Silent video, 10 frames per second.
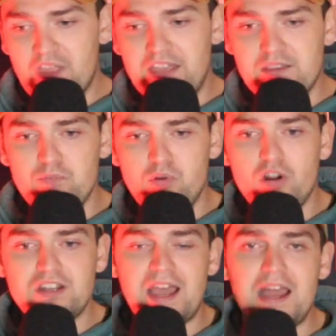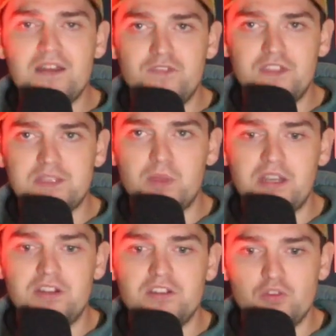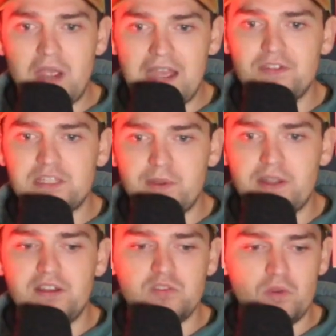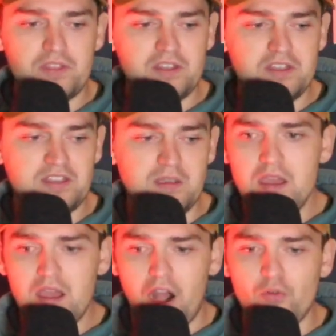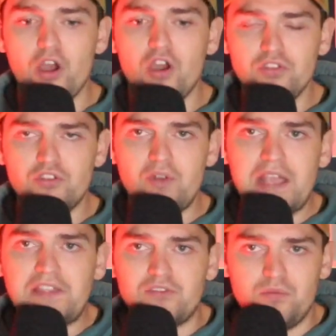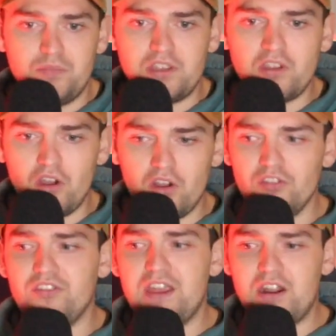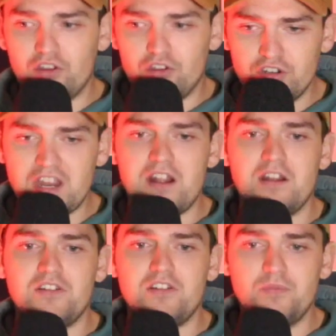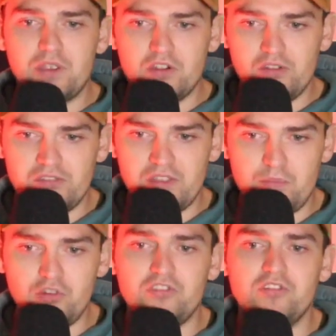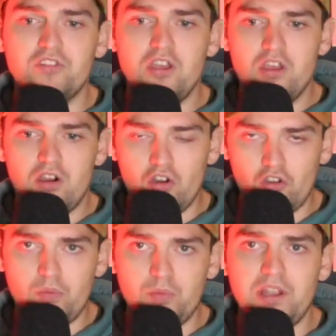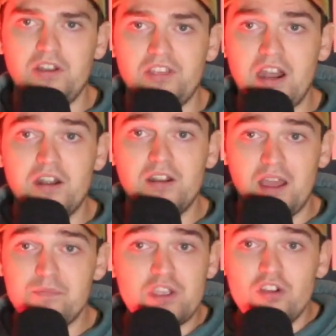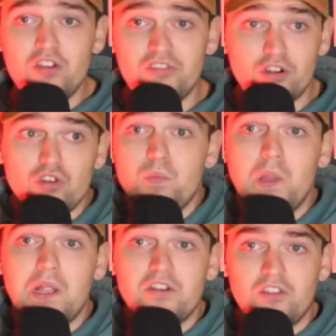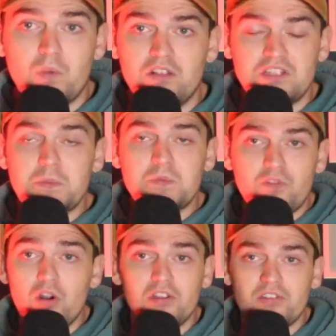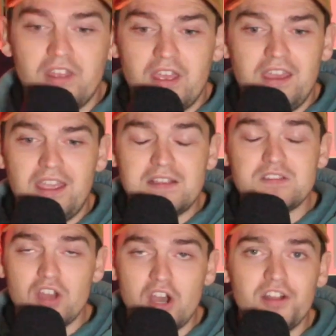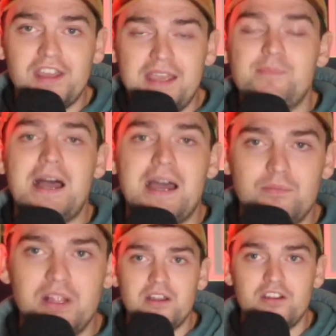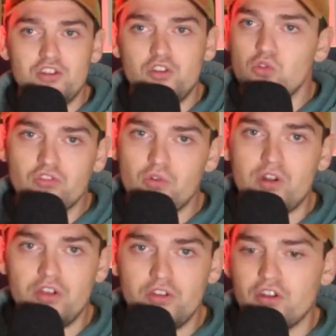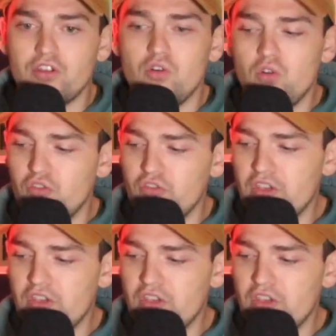it's important to have these players who have experience within the team around the dressing room because they are good characters, because they push other players hard, and because they're good players as well. James Forrest is not a bad player. You don't score one hundred goals